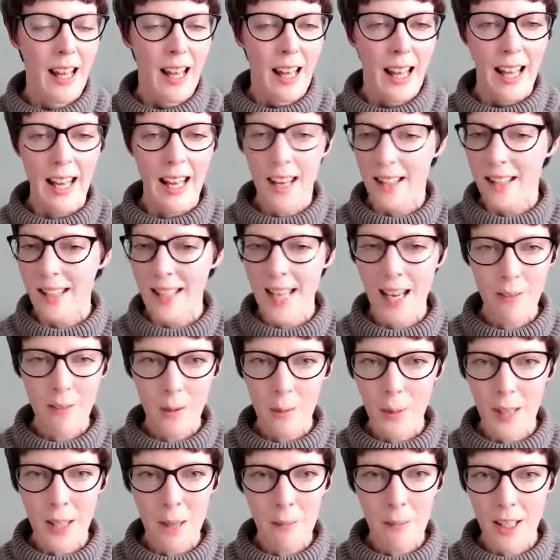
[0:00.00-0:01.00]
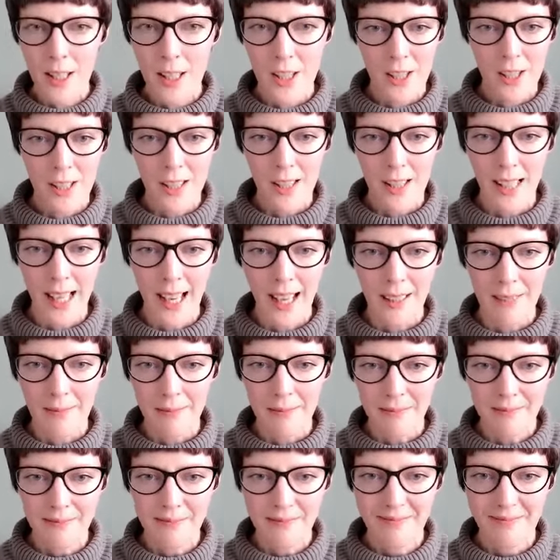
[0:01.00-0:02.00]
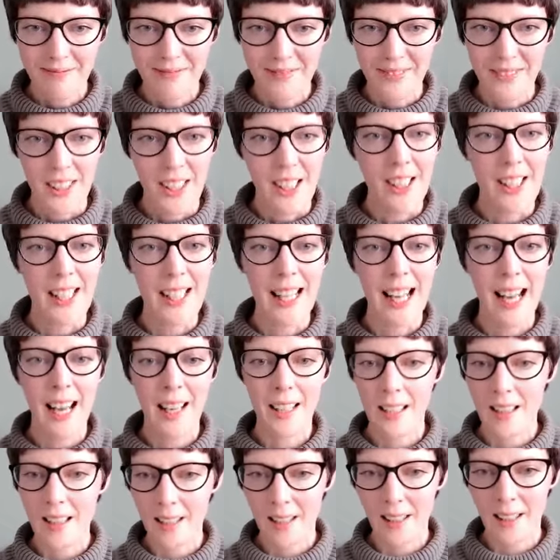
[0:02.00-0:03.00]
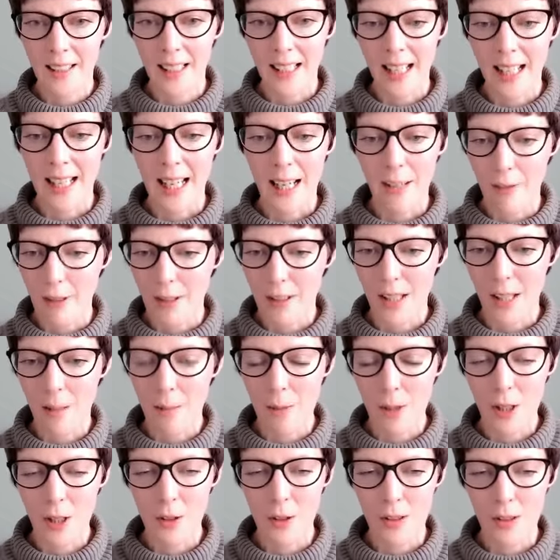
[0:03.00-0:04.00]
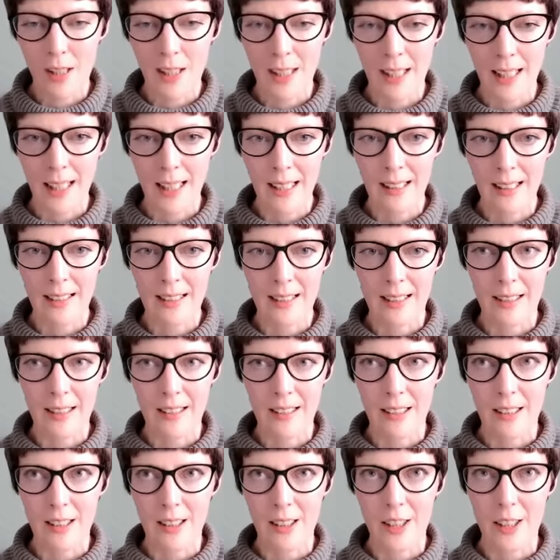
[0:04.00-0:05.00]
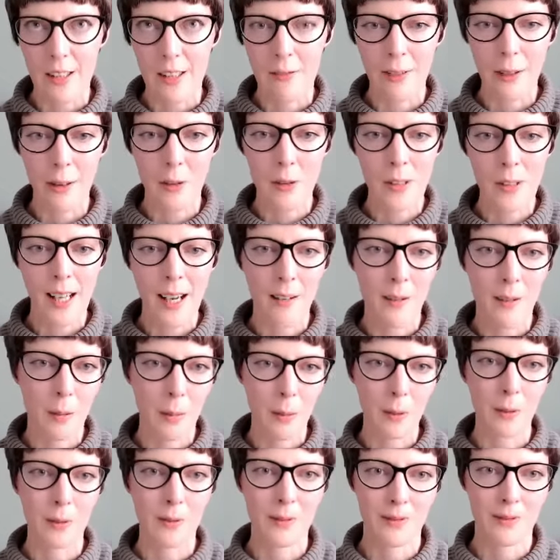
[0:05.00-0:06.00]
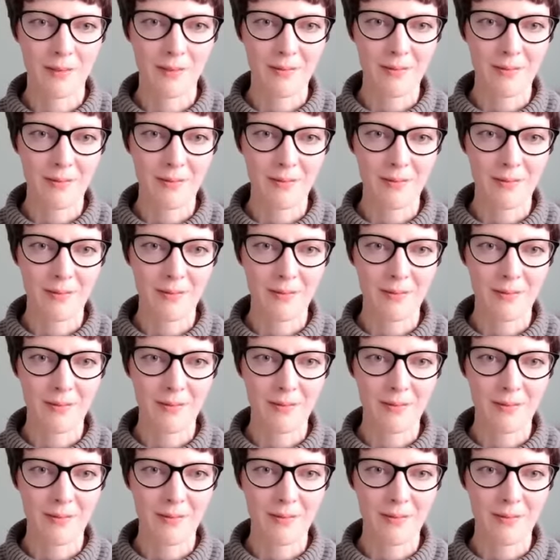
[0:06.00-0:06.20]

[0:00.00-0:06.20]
It had never been mentioned again. She hadn't done it. And every time she looked at it, she felt terrible.